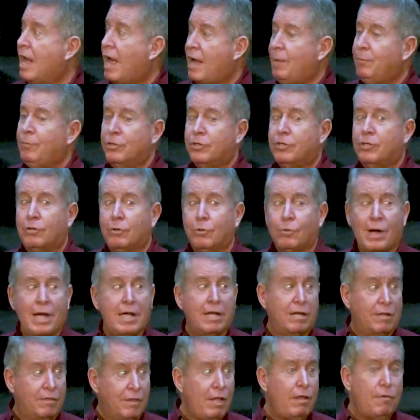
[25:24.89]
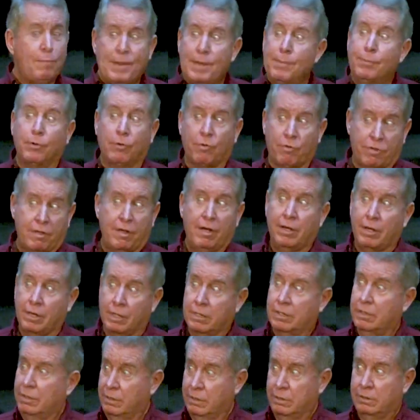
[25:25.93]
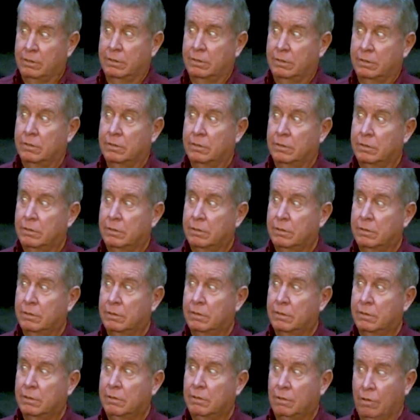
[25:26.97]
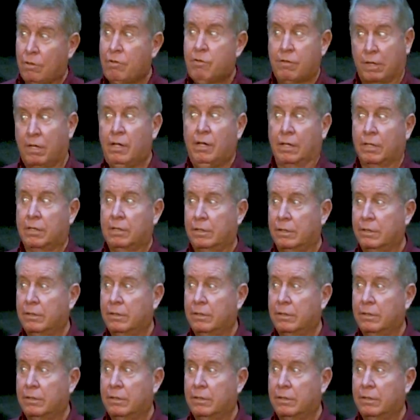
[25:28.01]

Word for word: I'm looking around and these people are sick. They're sick.